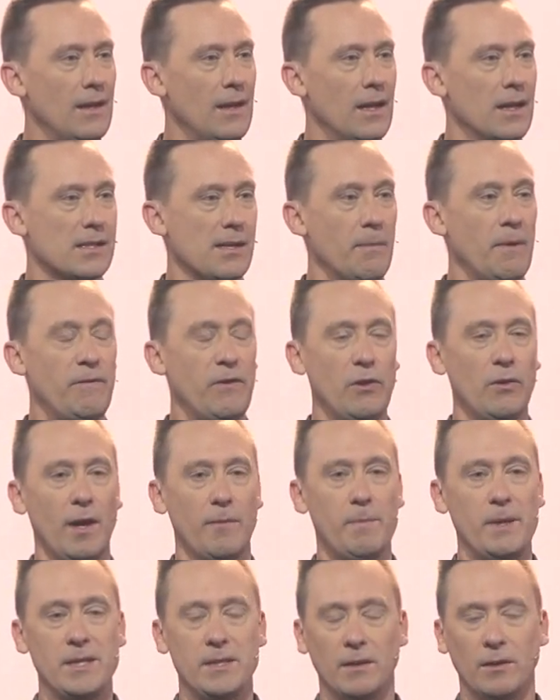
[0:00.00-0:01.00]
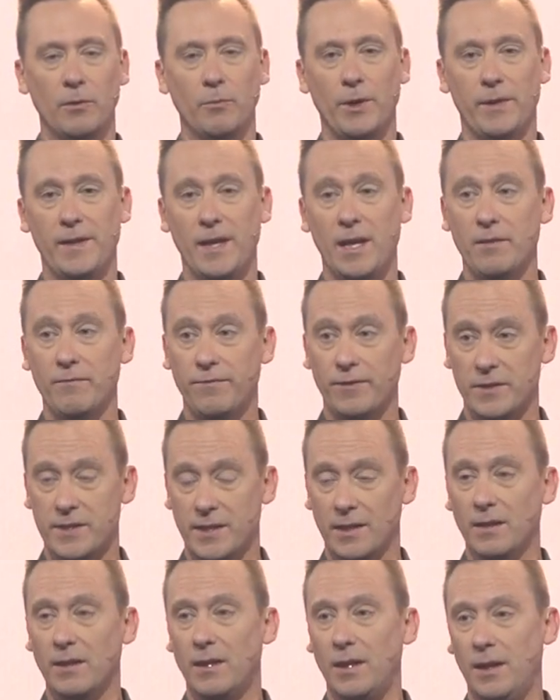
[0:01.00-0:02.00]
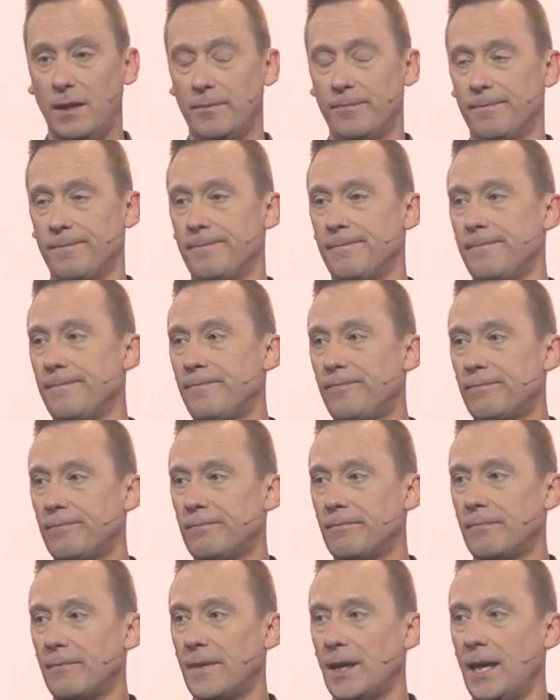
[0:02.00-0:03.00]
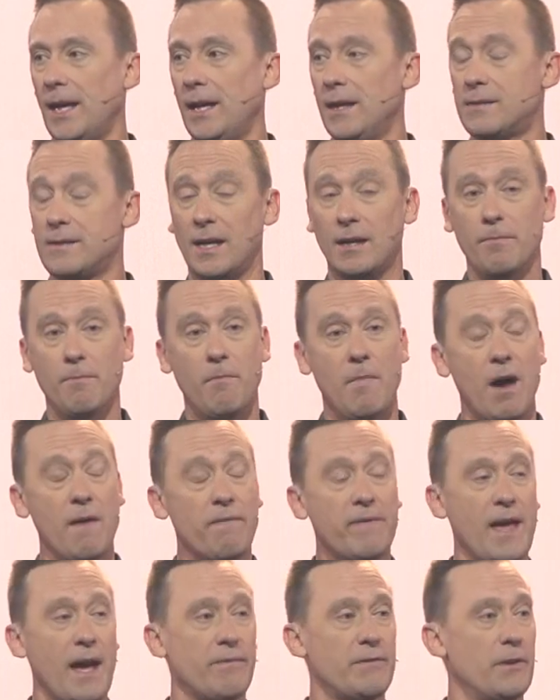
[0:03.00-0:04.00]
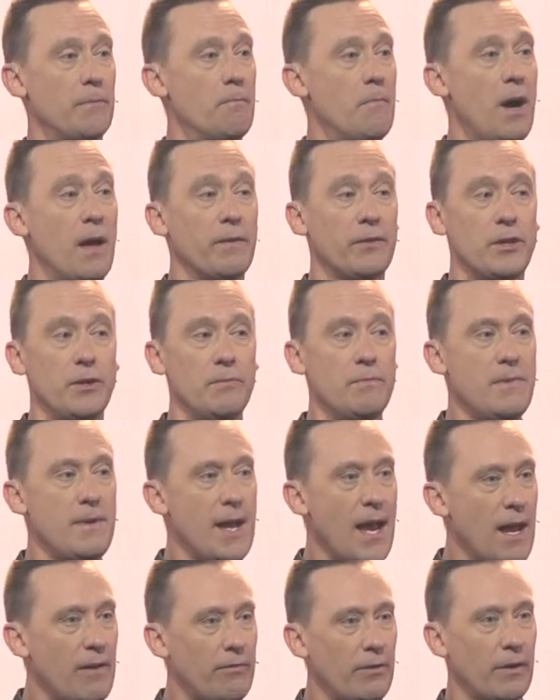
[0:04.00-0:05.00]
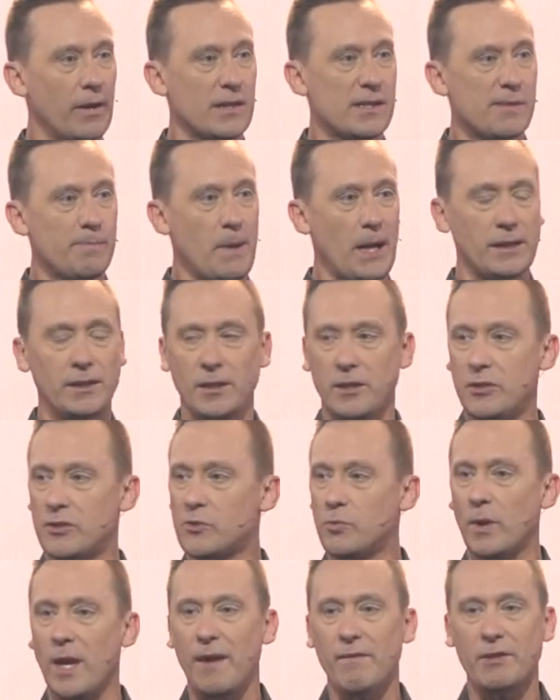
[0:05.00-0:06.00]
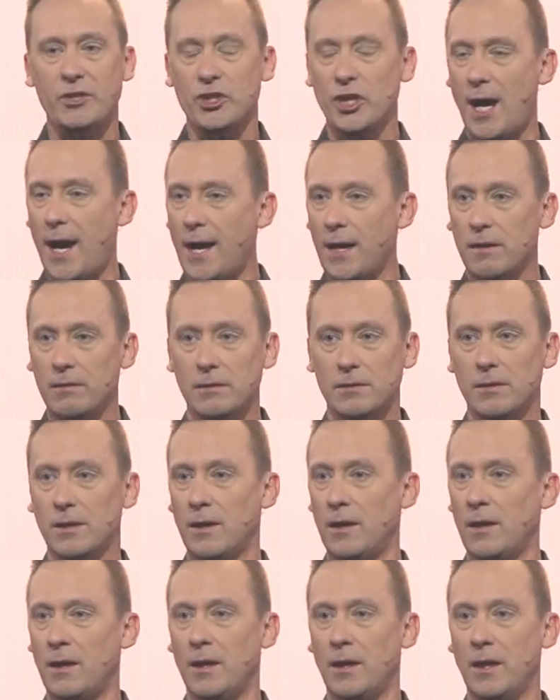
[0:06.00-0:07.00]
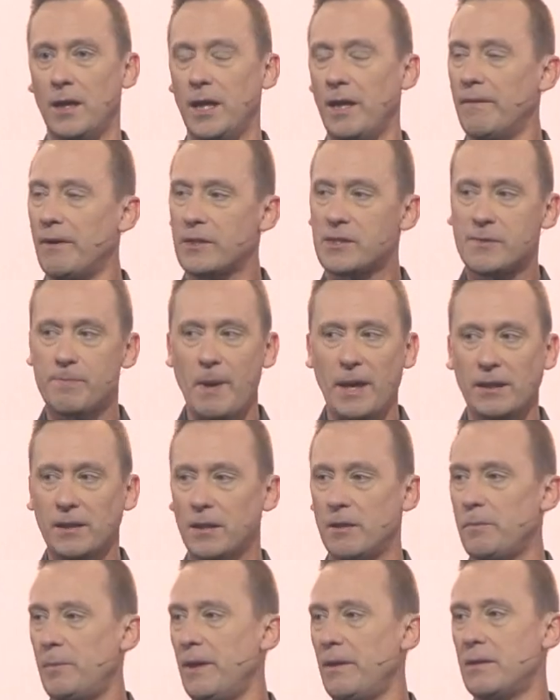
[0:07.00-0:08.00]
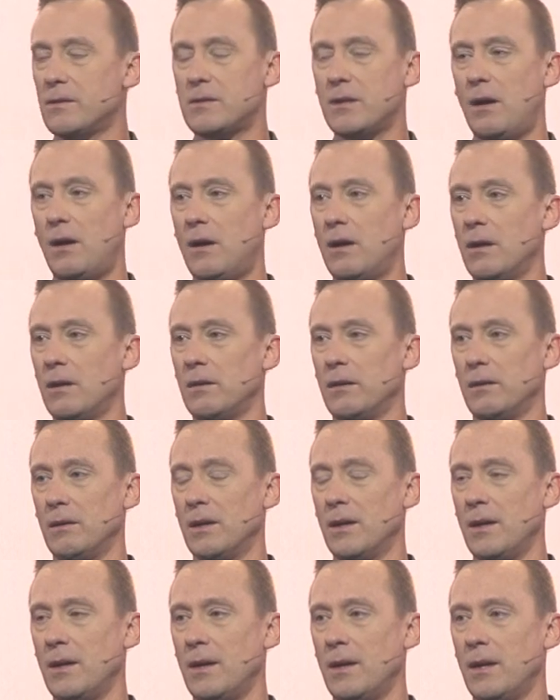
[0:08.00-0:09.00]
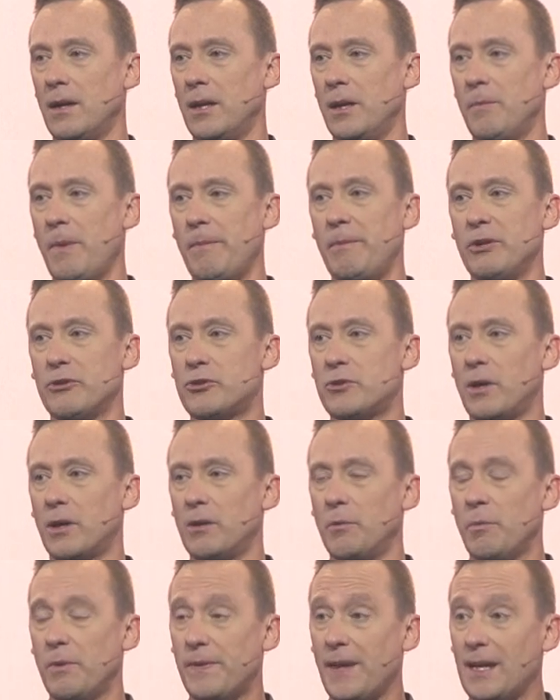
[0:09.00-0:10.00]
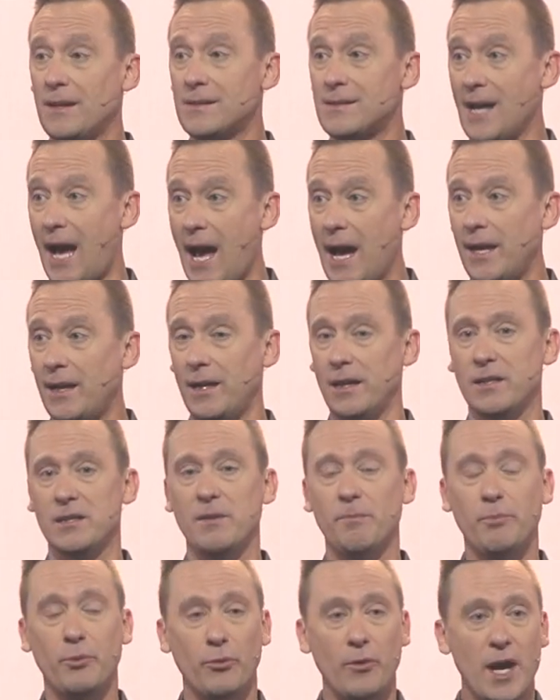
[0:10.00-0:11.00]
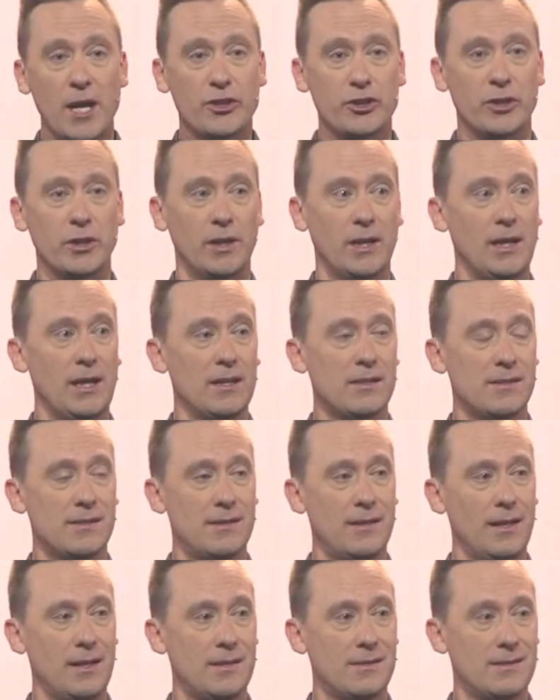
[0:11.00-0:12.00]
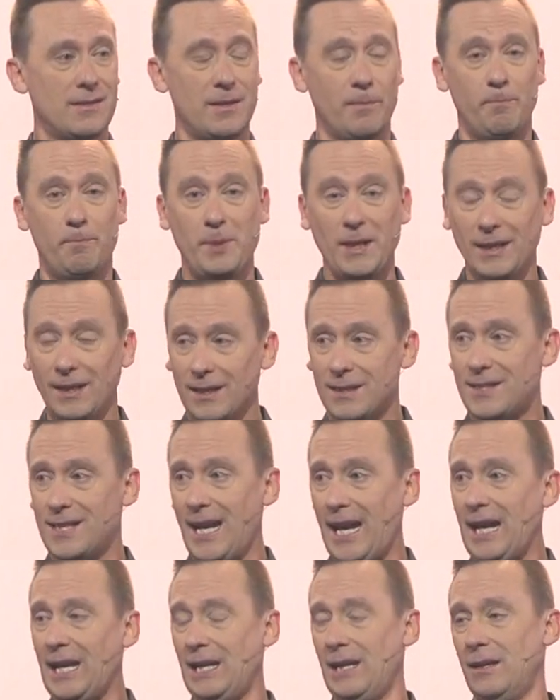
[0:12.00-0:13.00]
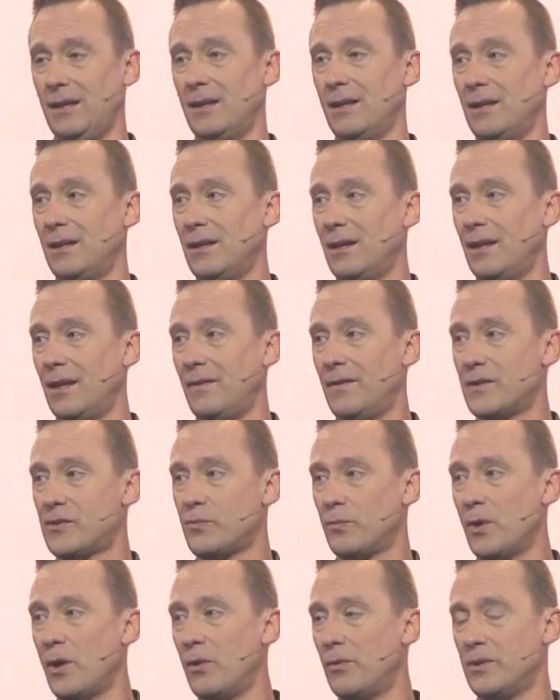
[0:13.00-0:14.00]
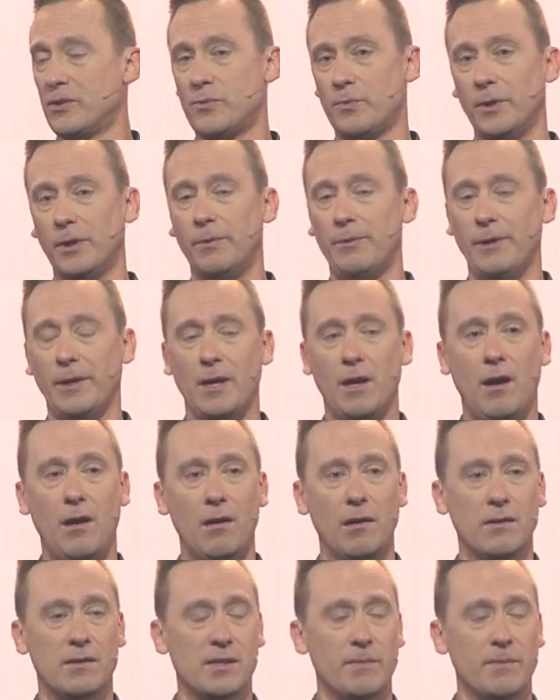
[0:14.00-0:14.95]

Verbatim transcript: Some of you have been dealing with infertility, and it's like month after month, you never expected, you just wanna have a child. You never expected it to be this hard, or maybe you're struggling with anxiety and depression, and it's debilitating, and this road is really, really hard.